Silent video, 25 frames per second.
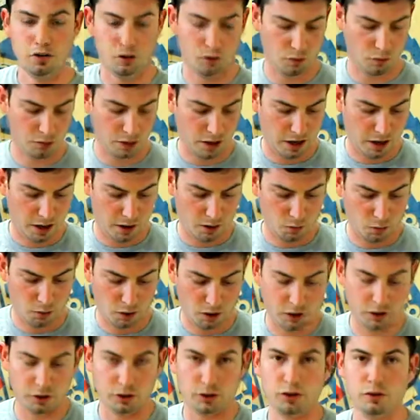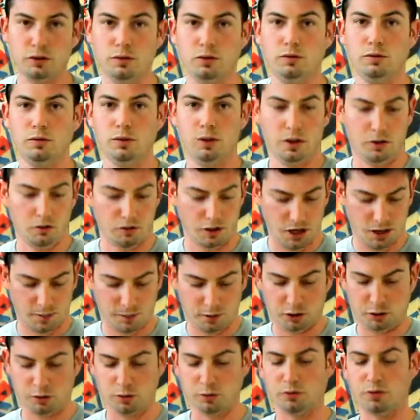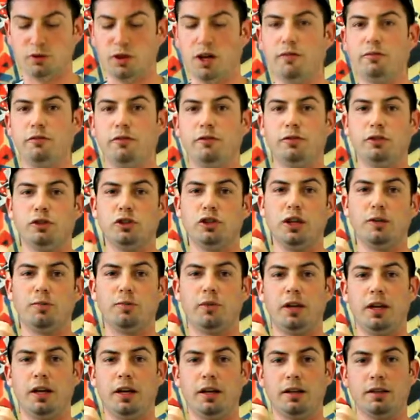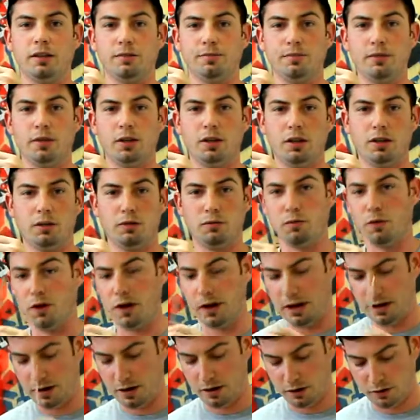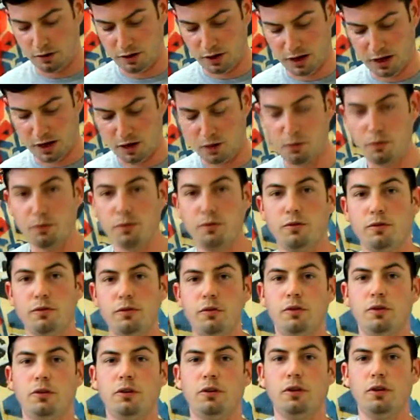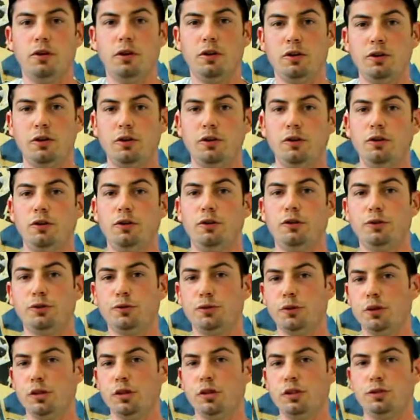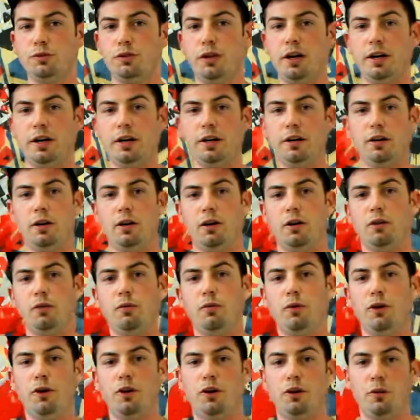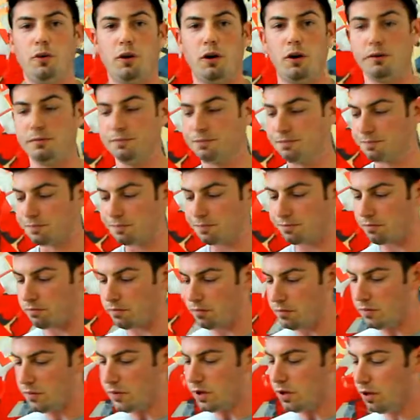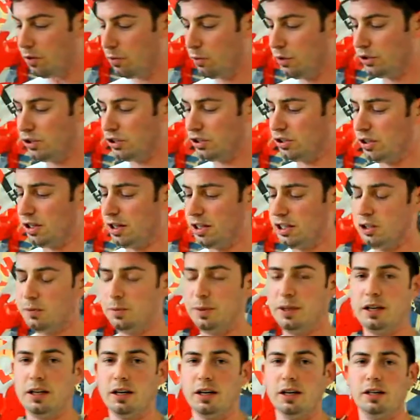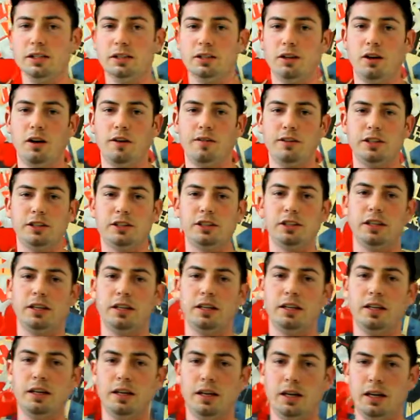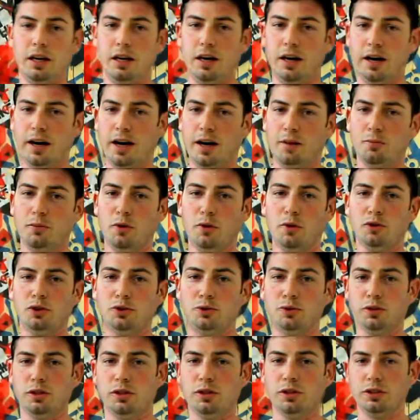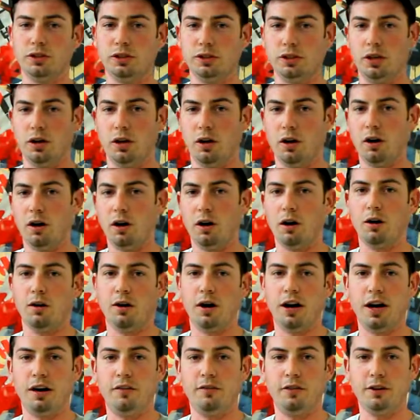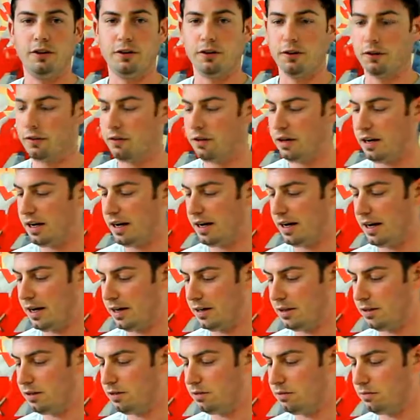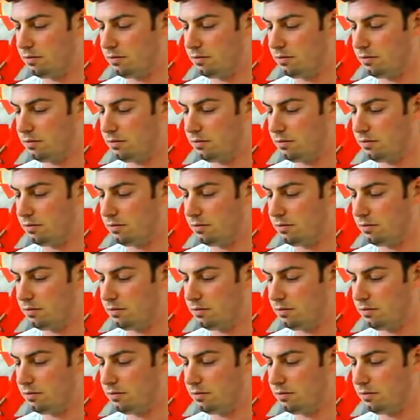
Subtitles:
you now want to grab a screwdriver for something. Right now, your drill is ready to go when you are, which is nice because obviously most drills are heavier, and